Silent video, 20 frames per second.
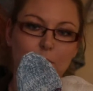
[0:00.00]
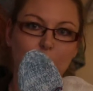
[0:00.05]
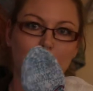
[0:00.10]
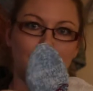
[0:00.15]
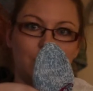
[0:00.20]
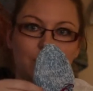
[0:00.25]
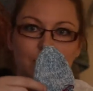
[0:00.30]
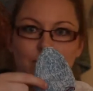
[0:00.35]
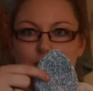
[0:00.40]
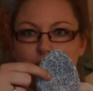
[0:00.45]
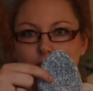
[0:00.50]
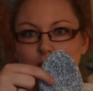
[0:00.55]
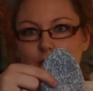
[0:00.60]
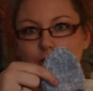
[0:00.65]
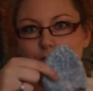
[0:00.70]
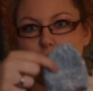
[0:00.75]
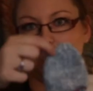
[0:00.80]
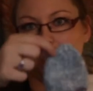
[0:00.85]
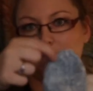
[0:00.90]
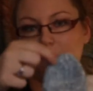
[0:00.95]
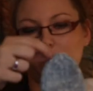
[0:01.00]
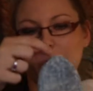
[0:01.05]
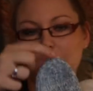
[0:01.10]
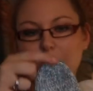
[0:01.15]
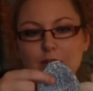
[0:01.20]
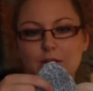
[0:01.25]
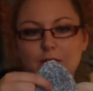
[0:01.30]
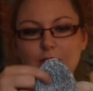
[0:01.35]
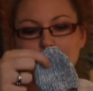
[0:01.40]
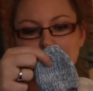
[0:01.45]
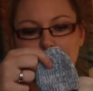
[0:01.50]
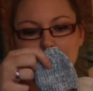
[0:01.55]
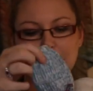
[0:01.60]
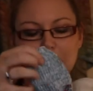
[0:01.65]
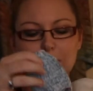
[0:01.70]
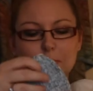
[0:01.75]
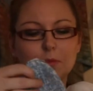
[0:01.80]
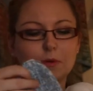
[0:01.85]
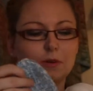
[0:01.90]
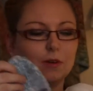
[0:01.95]
marled and then just white on the
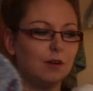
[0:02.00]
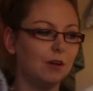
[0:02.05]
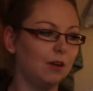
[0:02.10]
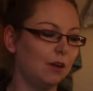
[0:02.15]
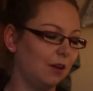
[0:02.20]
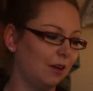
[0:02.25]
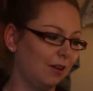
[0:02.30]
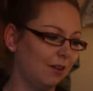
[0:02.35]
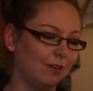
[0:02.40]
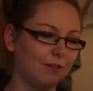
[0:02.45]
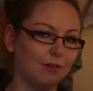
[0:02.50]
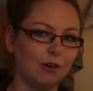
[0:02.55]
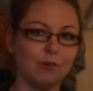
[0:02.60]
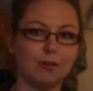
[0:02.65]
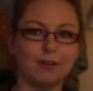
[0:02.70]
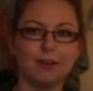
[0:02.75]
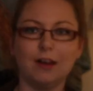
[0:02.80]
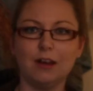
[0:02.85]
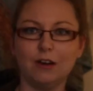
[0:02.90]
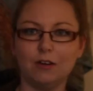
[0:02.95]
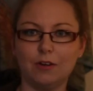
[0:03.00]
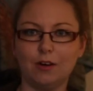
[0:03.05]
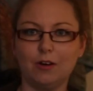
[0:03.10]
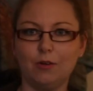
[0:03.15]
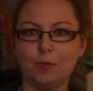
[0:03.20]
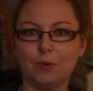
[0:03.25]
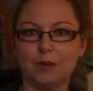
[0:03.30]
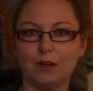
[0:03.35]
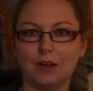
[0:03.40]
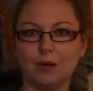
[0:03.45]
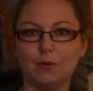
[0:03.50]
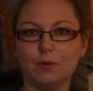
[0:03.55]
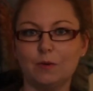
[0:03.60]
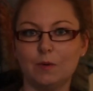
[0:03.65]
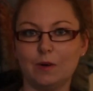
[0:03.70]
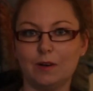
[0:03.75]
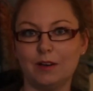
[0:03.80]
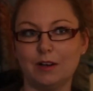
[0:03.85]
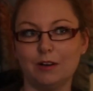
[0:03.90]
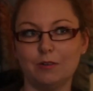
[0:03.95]
tip. So I was kind of hoping I would
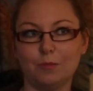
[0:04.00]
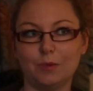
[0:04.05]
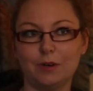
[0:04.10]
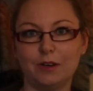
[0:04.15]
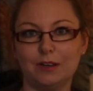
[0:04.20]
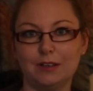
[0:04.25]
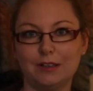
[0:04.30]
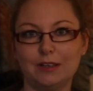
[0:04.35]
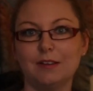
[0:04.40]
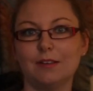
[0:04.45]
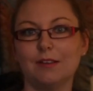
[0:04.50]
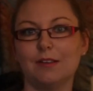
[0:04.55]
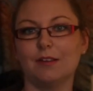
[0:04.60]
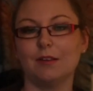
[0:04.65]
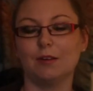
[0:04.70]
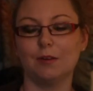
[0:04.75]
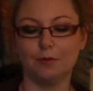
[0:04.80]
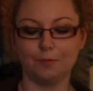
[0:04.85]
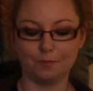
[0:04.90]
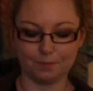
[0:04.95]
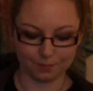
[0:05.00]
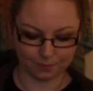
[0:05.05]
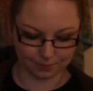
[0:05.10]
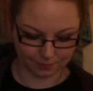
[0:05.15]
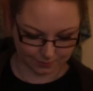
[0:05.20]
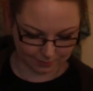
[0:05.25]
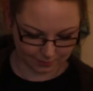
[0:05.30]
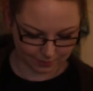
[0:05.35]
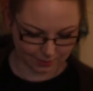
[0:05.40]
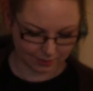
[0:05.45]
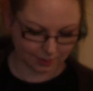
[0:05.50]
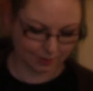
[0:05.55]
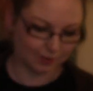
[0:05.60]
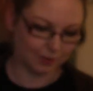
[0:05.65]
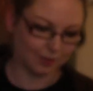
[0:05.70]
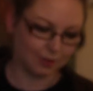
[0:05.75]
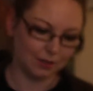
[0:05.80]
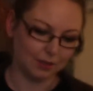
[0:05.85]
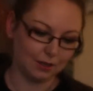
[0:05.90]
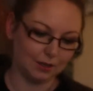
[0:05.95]
run out, but I didn't. So
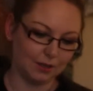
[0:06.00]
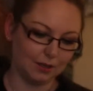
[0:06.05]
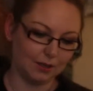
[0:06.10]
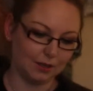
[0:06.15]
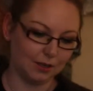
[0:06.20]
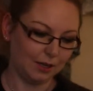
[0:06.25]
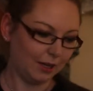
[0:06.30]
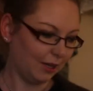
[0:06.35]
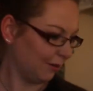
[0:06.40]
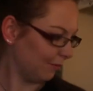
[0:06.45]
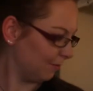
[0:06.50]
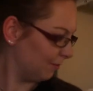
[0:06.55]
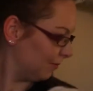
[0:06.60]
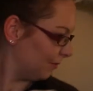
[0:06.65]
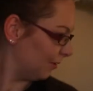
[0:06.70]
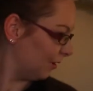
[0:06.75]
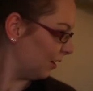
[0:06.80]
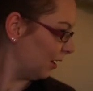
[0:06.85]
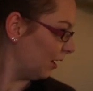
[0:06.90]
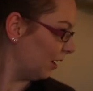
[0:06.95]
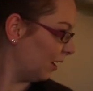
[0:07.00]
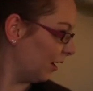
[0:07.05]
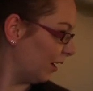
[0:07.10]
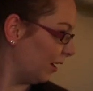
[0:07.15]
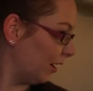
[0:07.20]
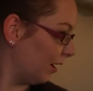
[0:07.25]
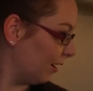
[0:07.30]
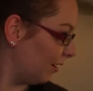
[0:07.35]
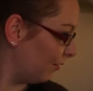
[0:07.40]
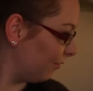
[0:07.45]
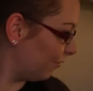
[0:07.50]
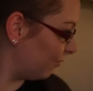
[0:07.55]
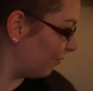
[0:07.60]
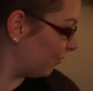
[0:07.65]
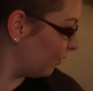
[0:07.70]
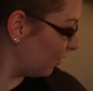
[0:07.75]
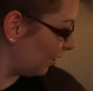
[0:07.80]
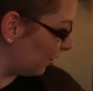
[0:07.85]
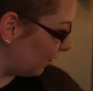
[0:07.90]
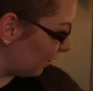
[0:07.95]
yeah, I have,
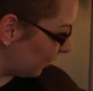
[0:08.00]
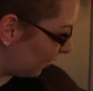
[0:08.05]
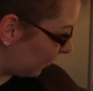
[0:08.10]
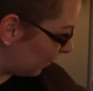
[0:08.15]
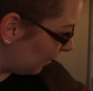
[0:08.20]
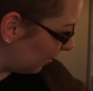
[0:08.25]
I'll see